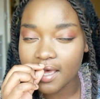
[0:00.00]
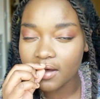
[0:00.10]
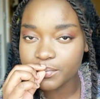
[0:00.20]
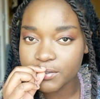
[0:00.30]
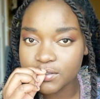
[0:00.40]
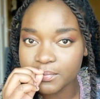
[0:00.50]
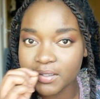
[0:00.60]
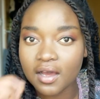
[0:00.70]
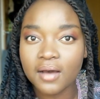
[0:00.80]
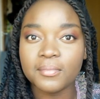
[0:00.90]
help you to
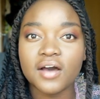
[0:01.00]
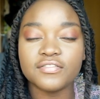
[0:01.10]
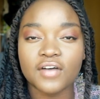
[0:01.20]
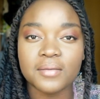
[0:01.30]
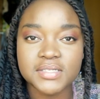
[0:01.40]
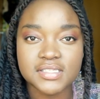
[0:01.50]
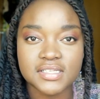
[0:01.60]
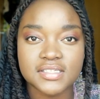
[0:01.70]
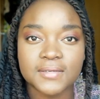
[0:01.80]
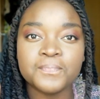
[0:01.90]
become a pharmacist.